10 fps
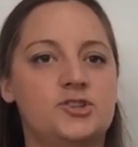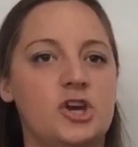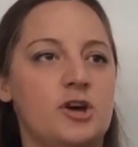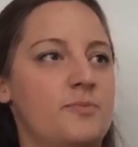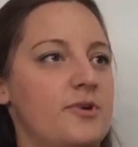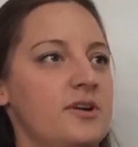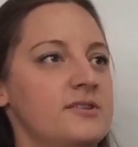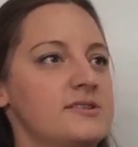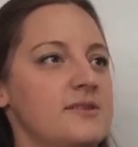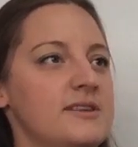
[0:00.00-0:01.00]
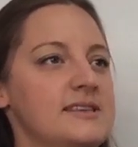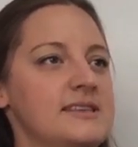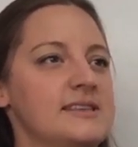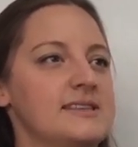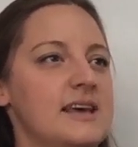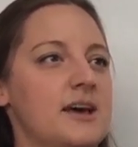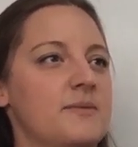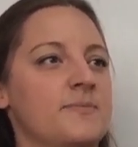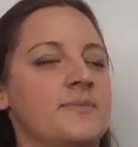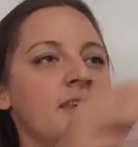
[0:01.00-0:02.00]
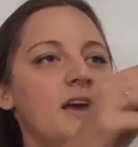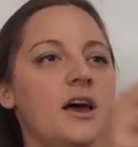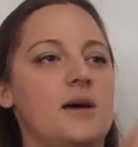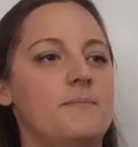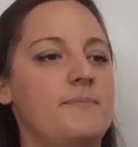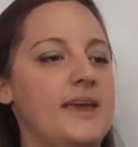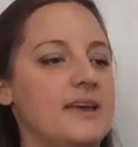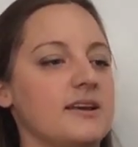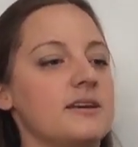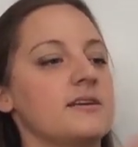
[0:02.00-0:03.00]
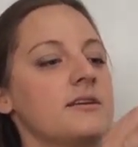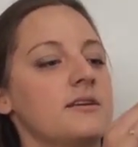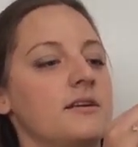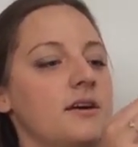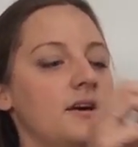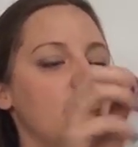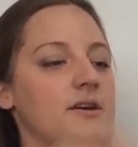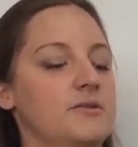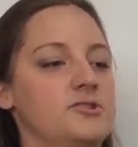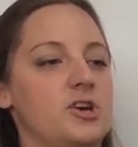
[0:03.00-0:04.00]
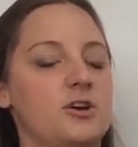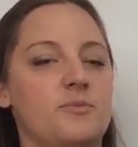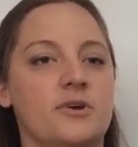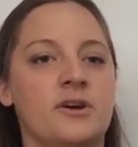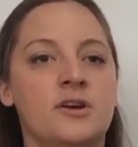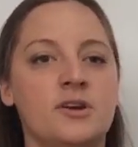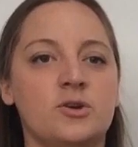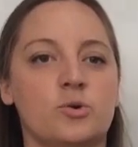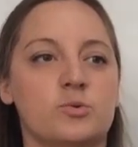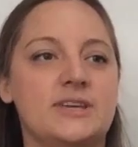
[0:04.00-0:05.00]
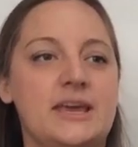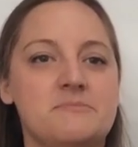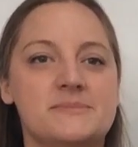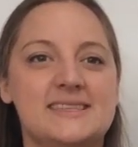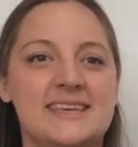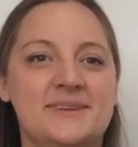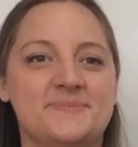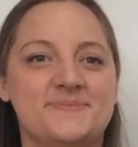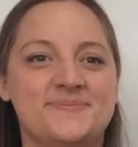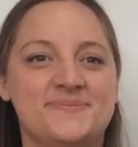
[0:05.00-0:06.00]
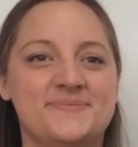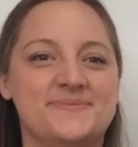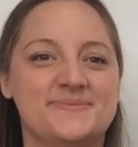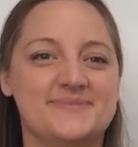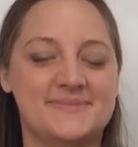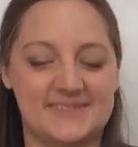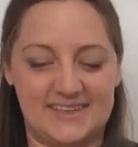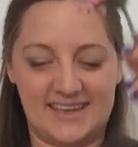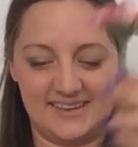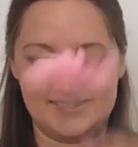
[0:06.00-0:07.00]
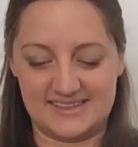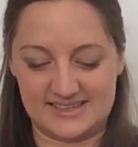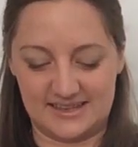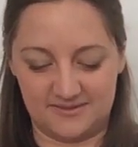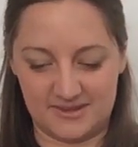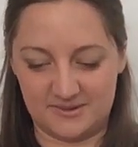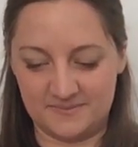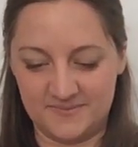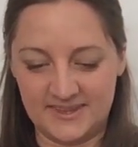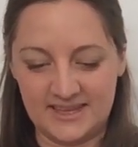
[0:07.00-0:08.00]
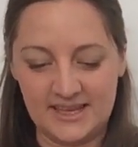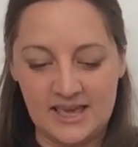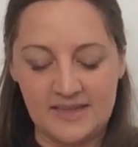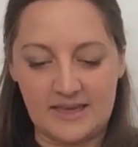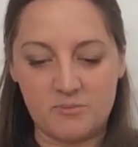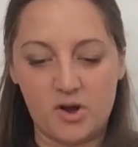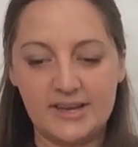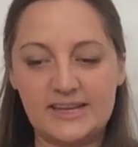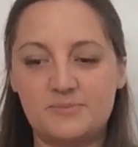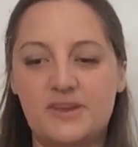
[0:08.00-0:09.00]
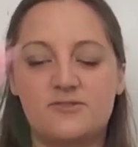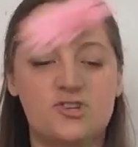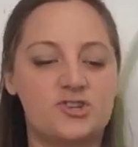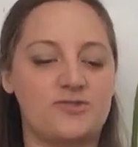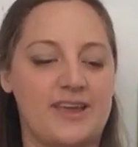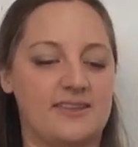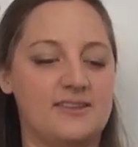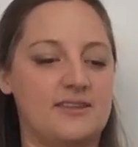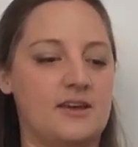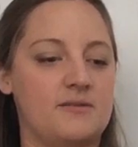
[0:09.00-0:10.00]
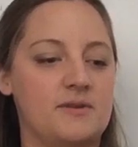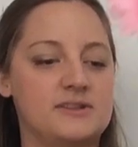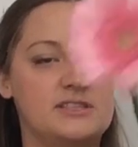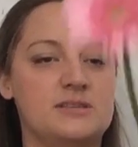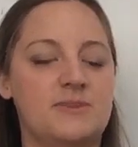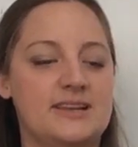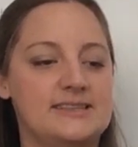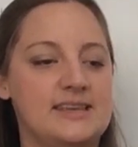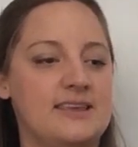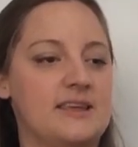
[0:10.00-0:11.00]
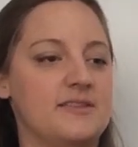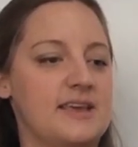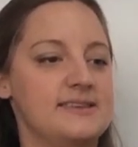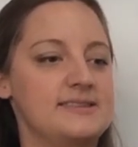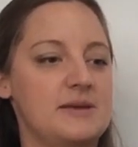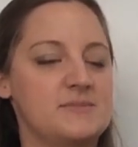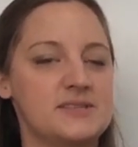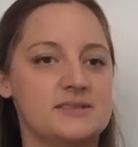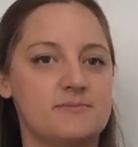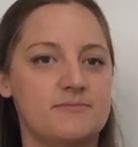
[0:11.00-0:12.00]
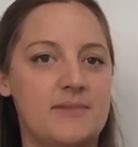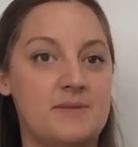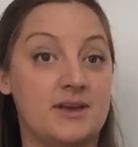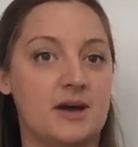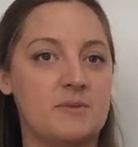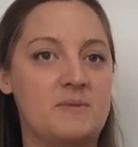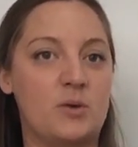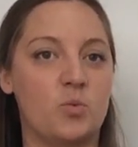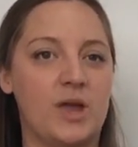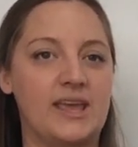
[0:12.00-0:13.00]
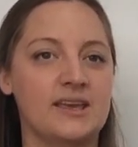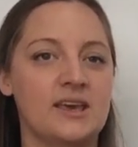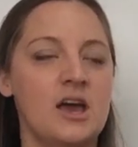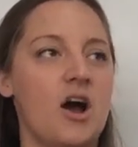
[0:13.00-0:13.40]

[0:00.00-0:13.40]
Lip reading: gerbera. So this is a pink gerbera called Kimsey. Okay, so that's a lovely one. They might need a bit of strength and stability, that their stems may become a bit weak.